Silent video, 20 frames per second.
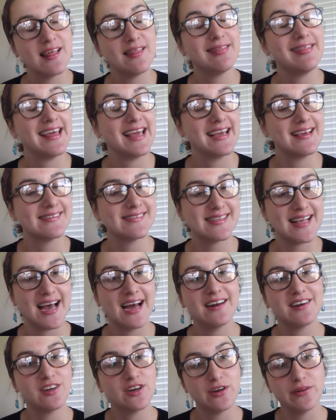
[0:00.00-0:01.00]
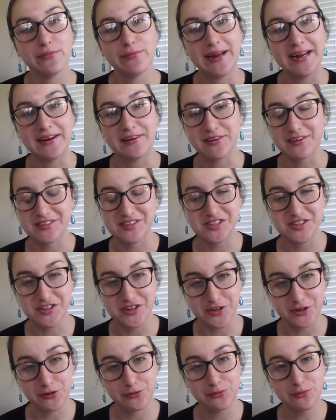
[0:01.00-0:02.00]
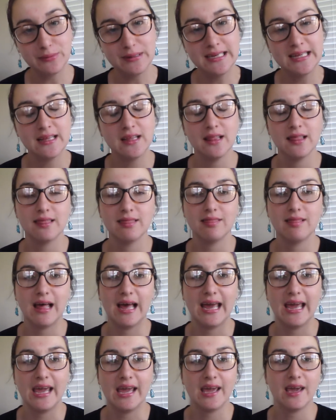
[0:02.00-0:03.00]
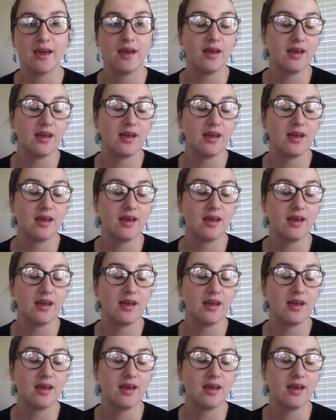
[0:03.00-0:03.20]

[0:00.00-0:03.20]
things that good readers do, like